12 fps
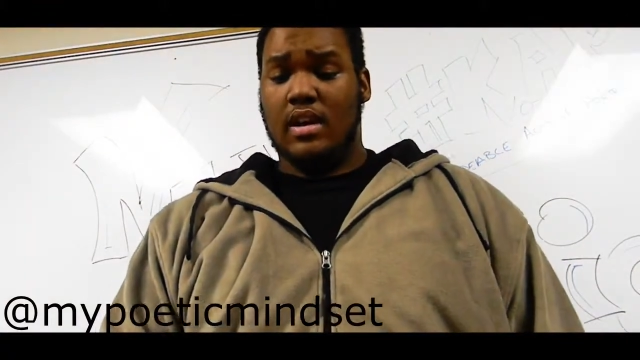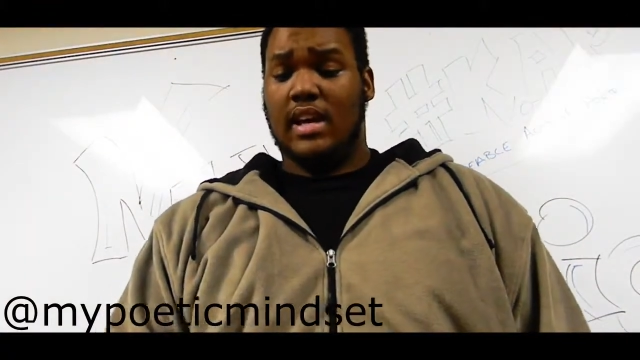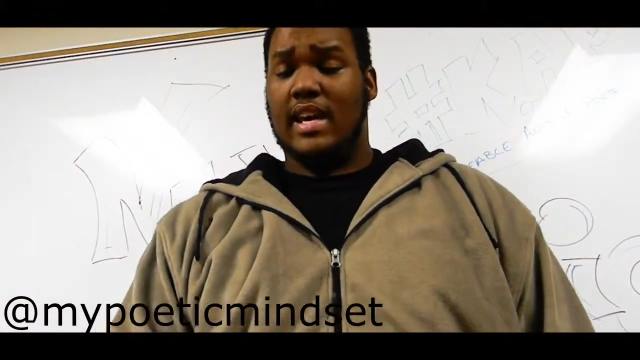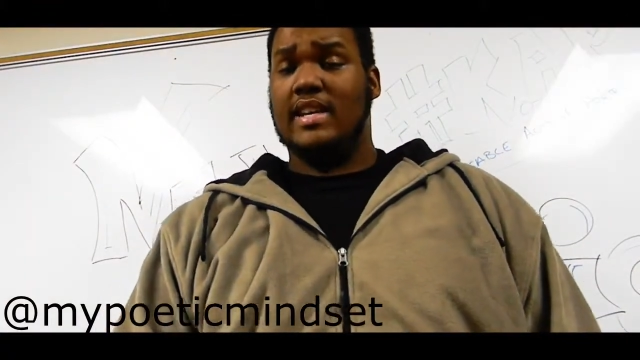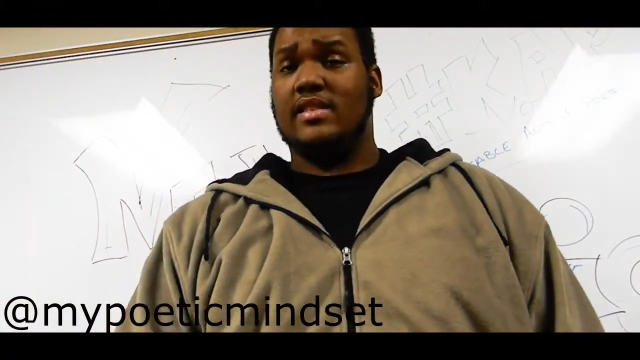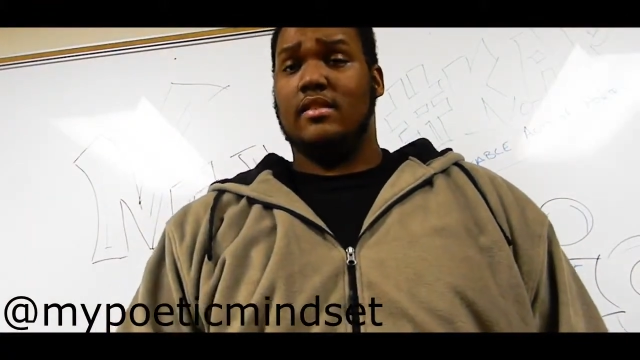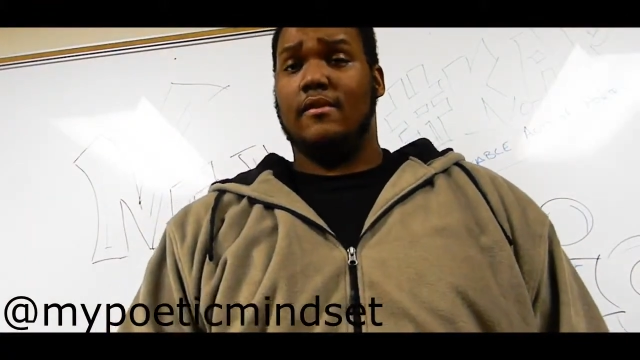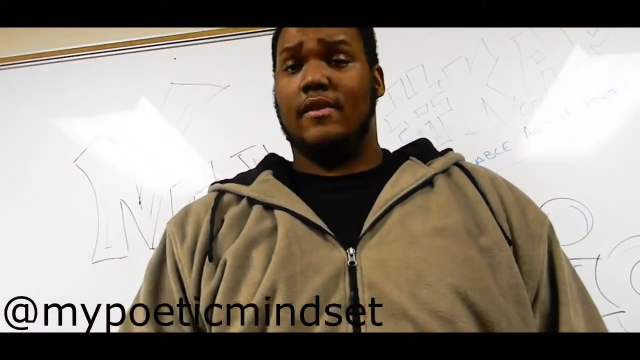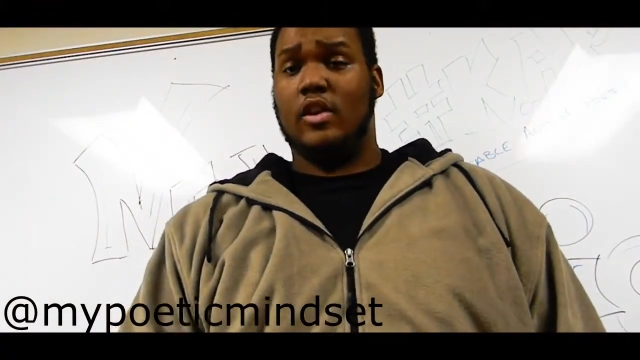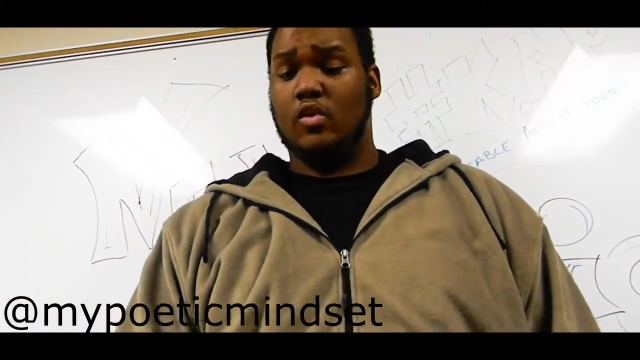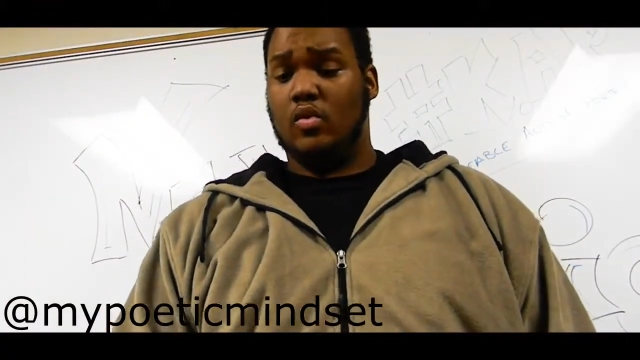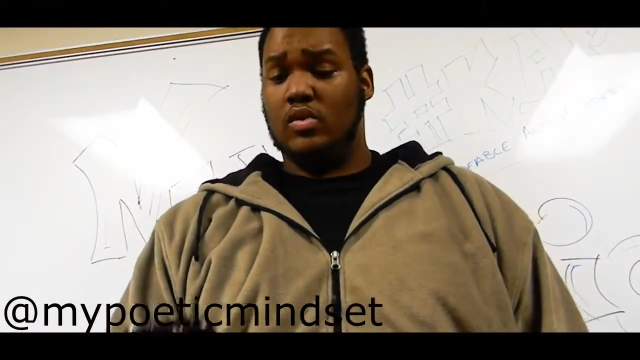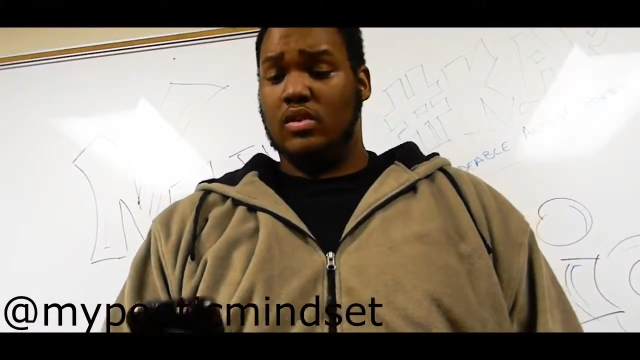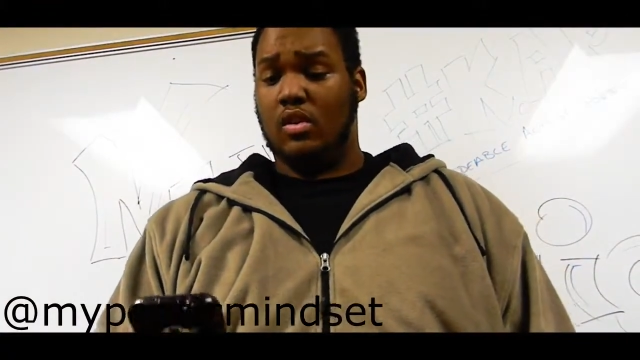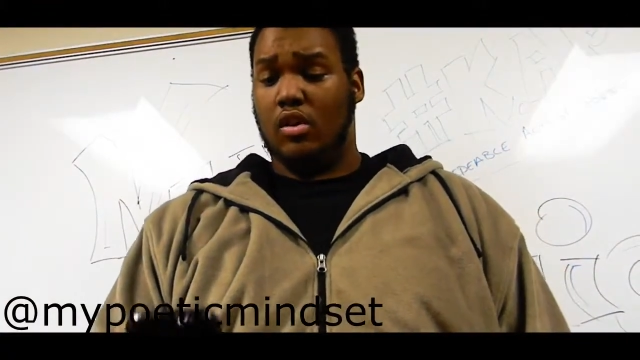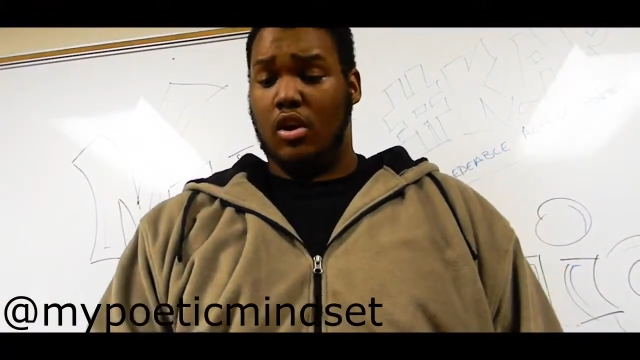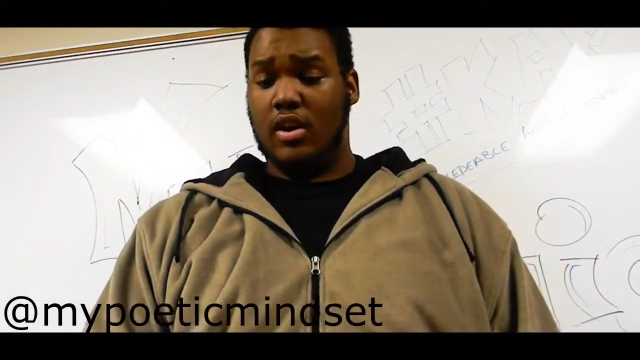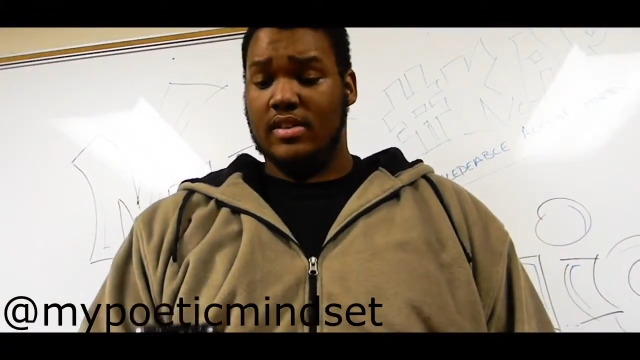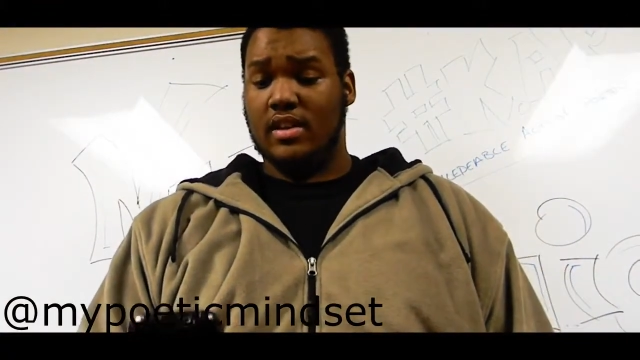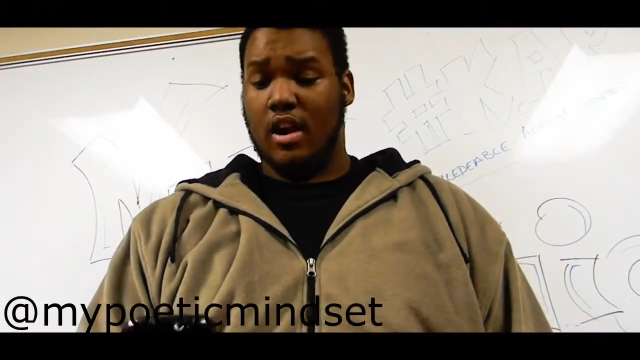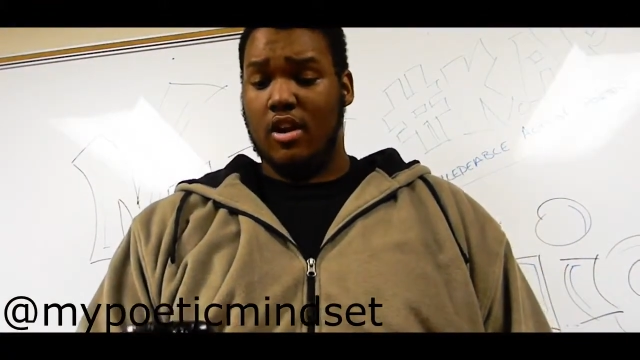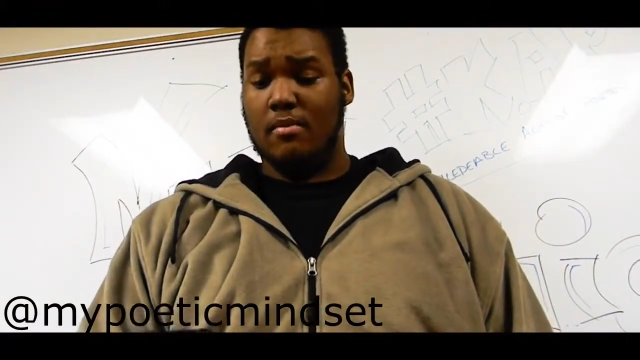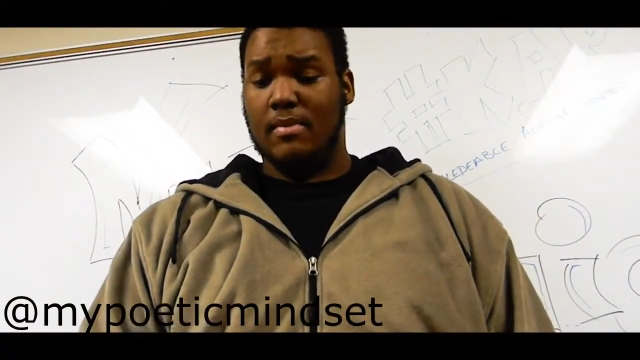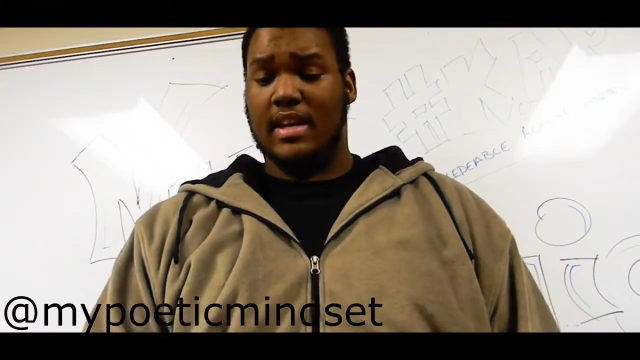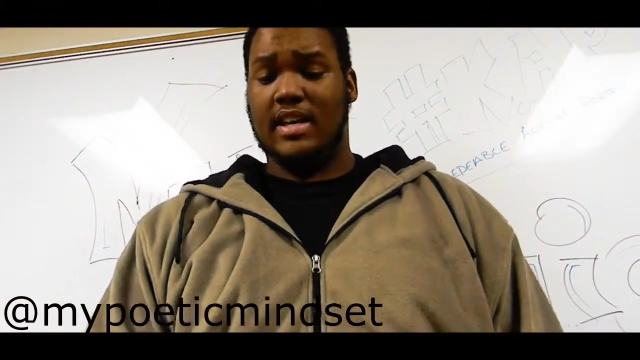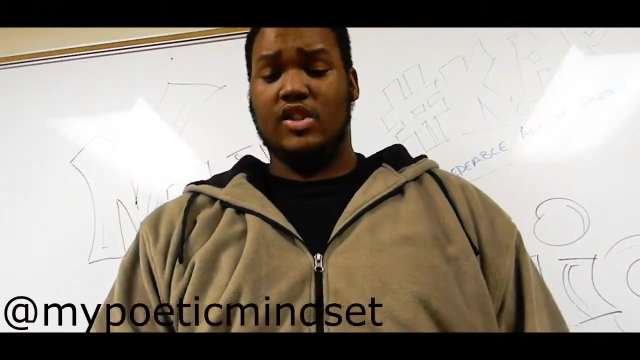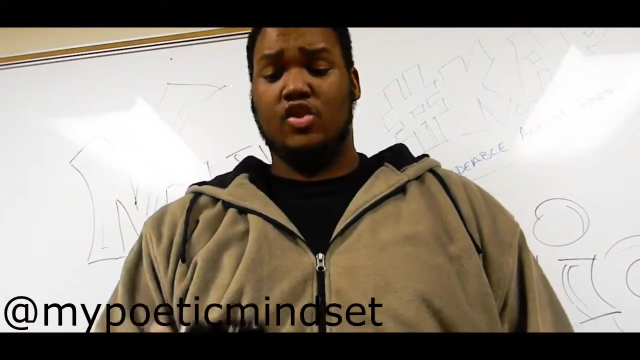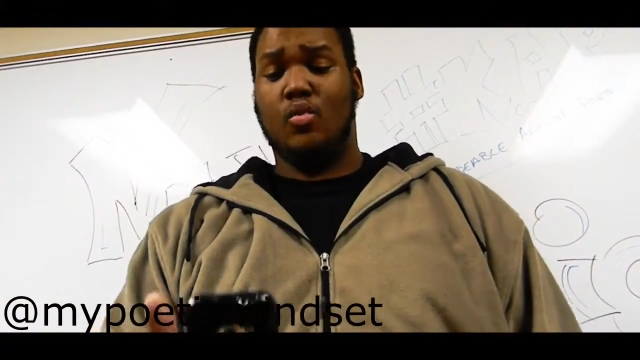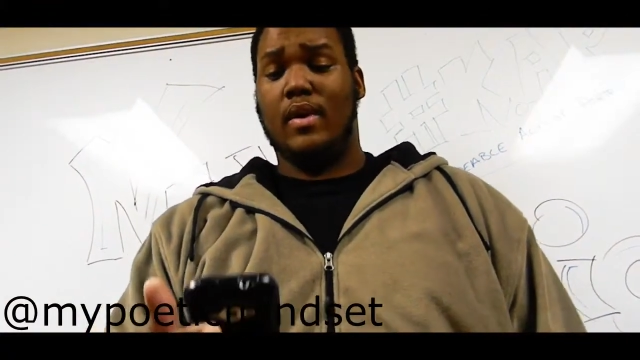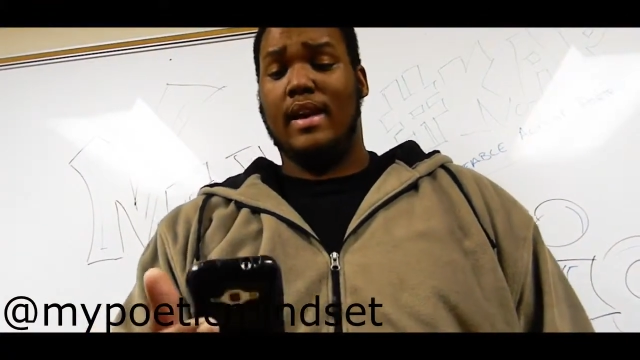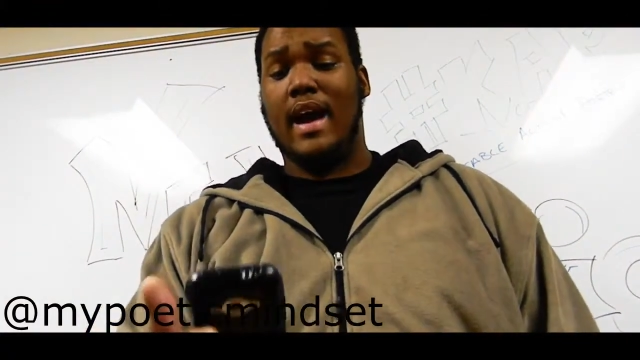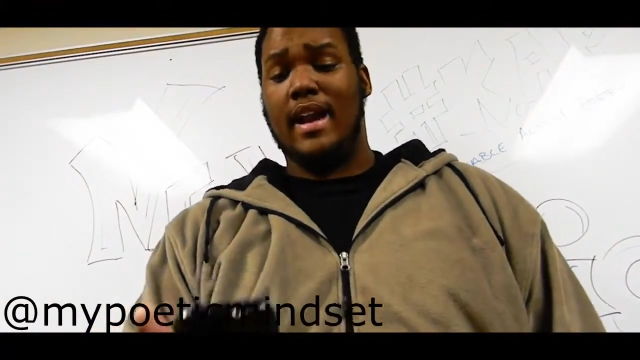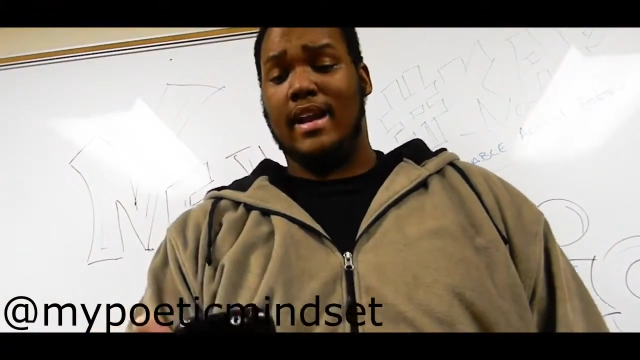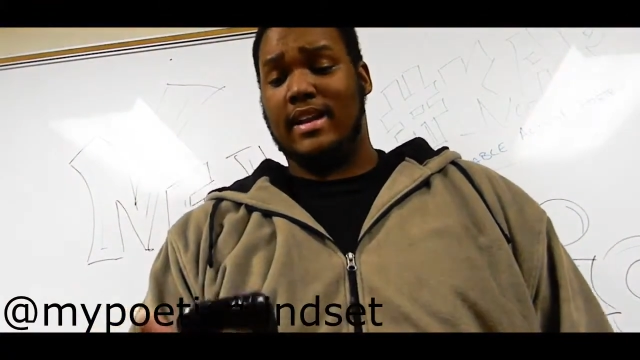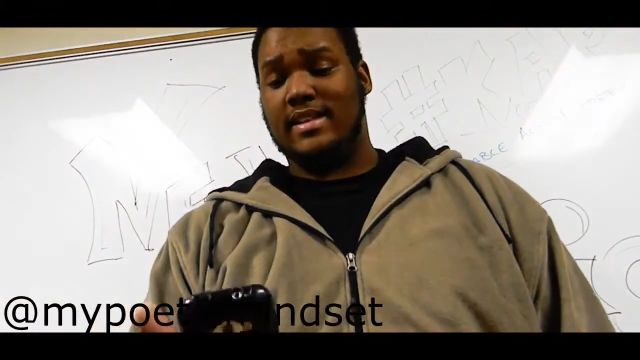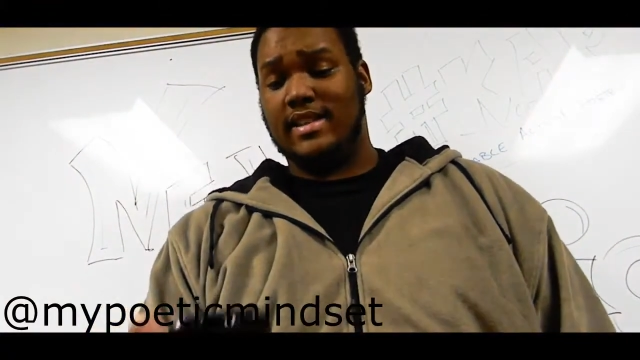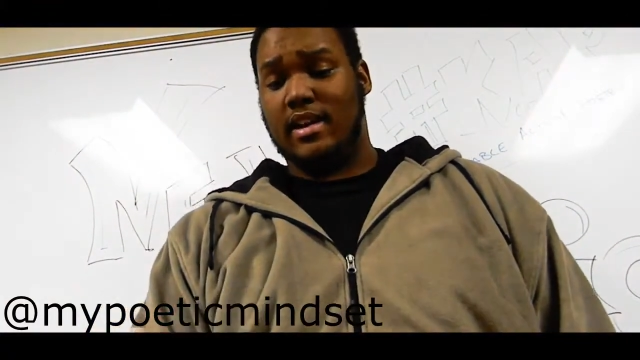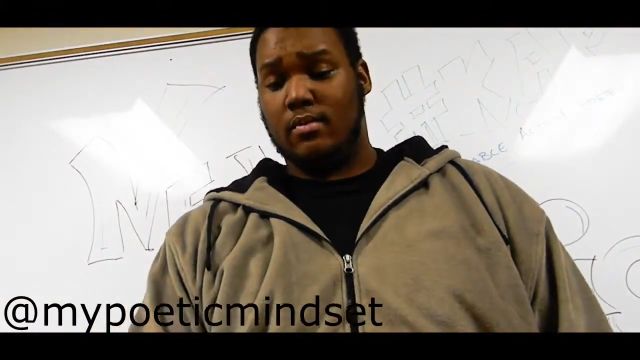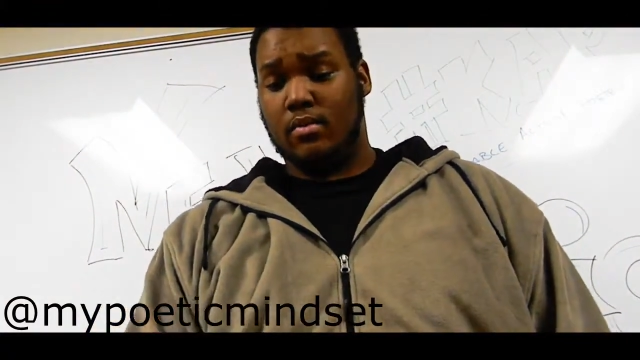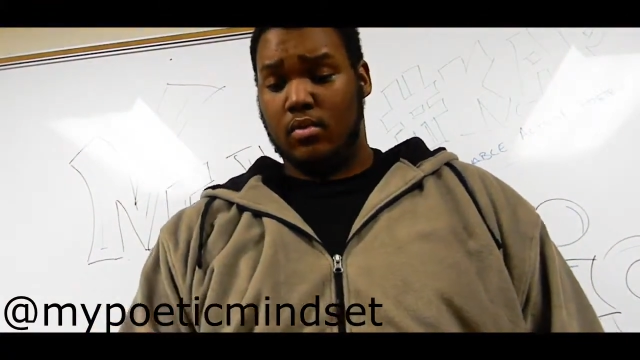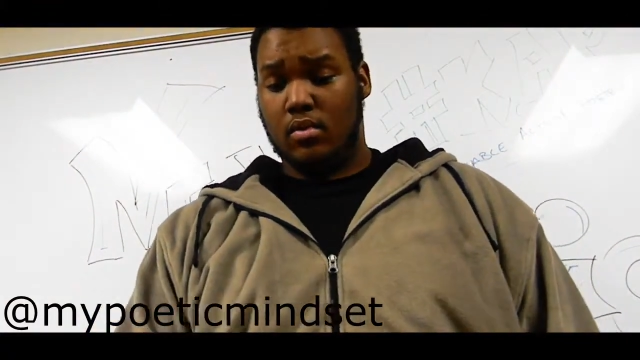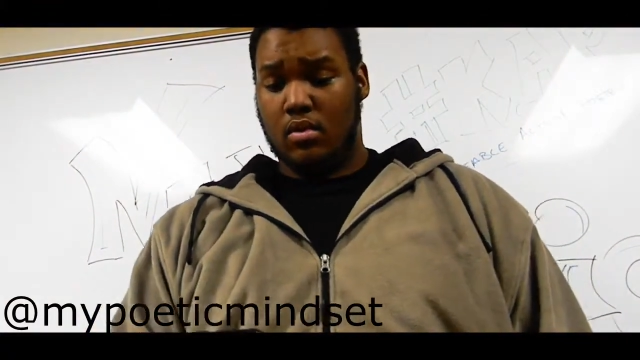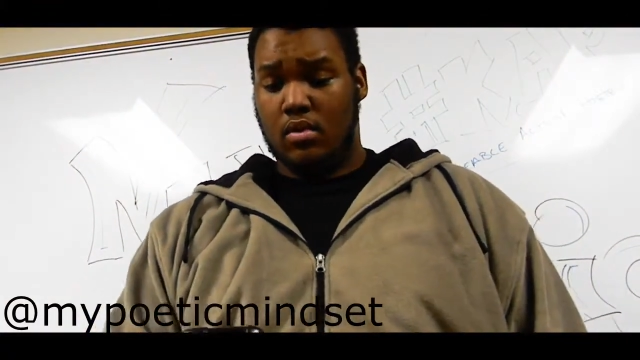Kids confused, lost, hurt because you were not an example.